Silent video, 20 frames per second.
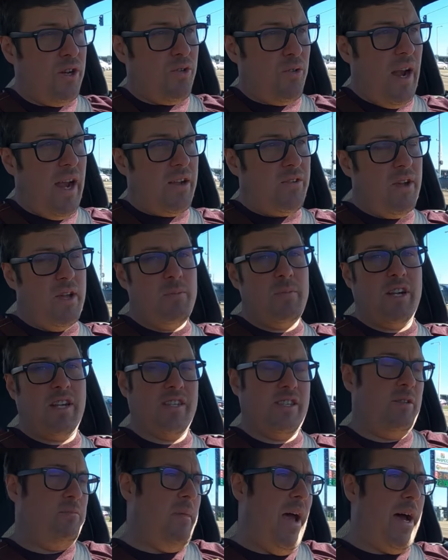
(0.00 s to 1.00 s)
correctly
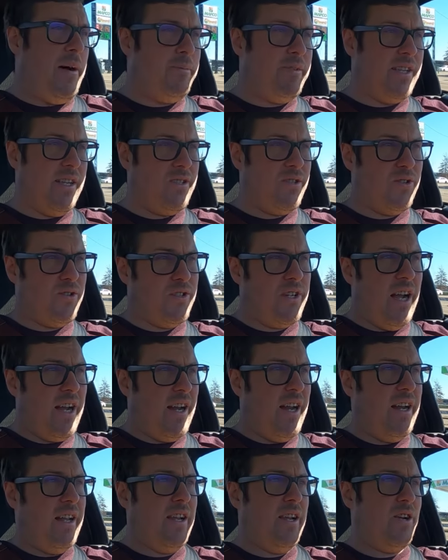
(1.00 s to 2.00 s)
because the map sensor is not
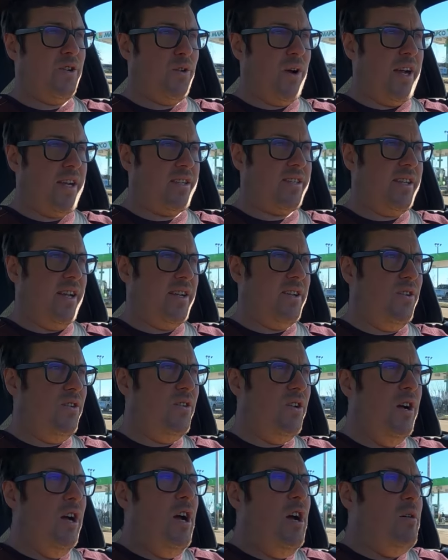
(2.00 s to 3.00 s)
getting a correct signal.